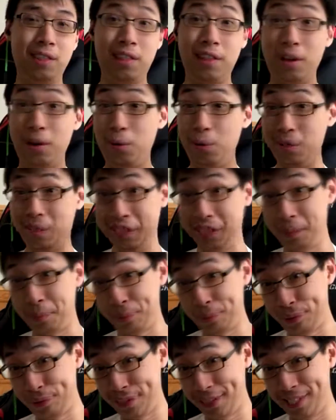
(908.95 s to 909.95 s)
There was this
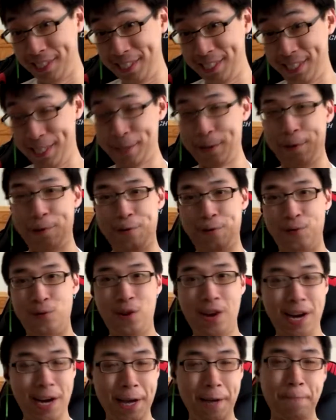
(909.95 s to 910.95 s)
prince,
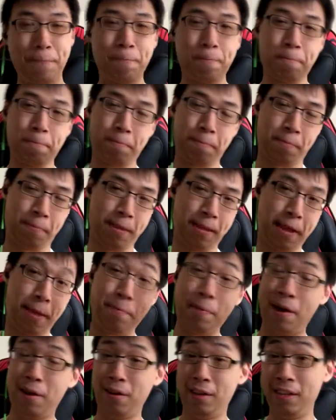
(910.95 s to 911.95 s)
right?
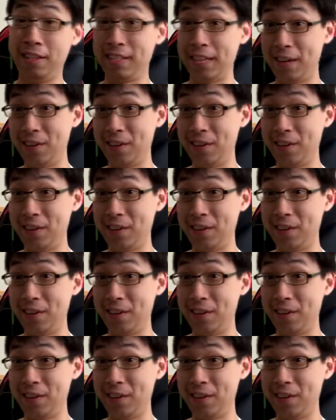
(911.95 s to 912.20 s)
Apparently